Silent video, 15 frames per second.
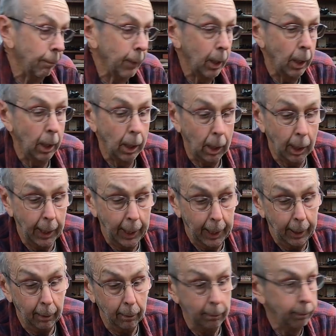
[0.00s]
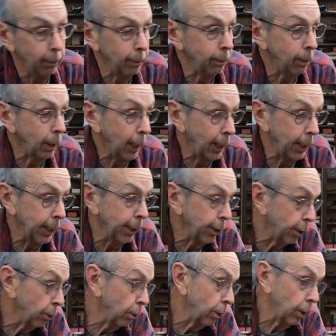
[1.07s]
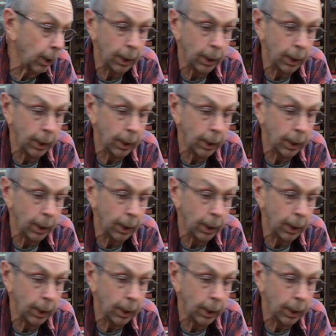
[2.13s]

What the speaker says: Have a lot of issues.